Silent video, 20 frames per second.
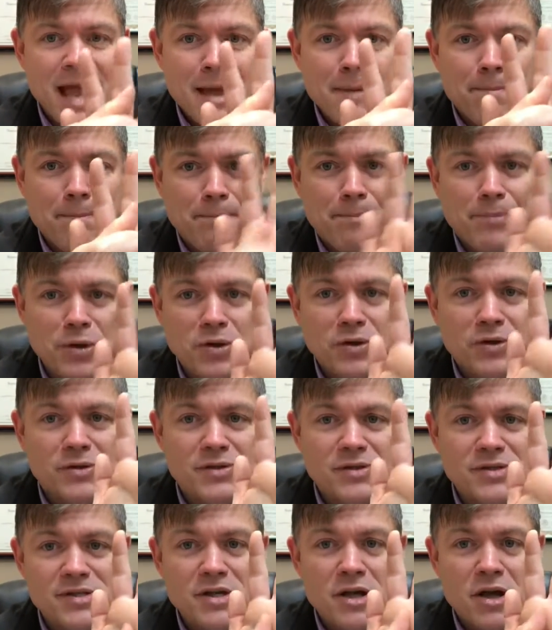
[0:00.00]
it
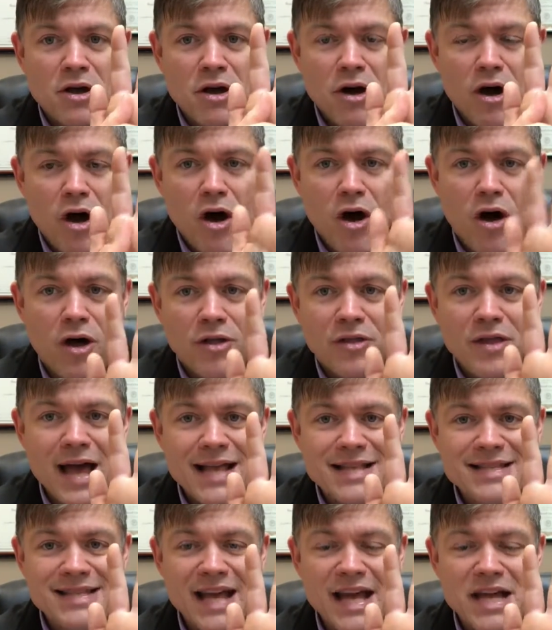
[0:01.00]
pulls all
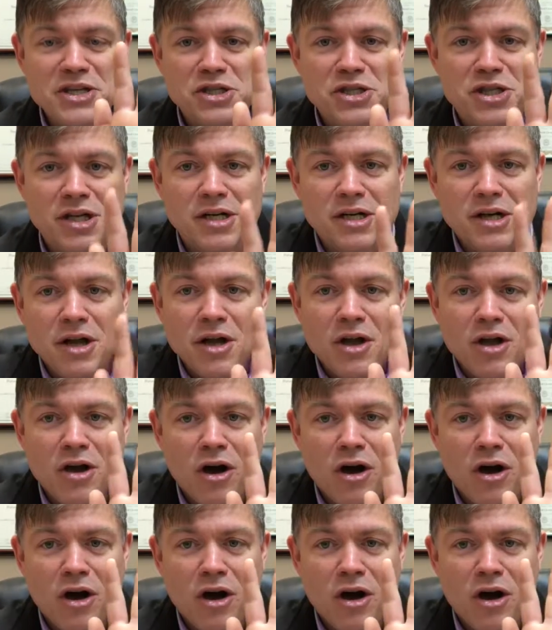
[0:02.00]
that tension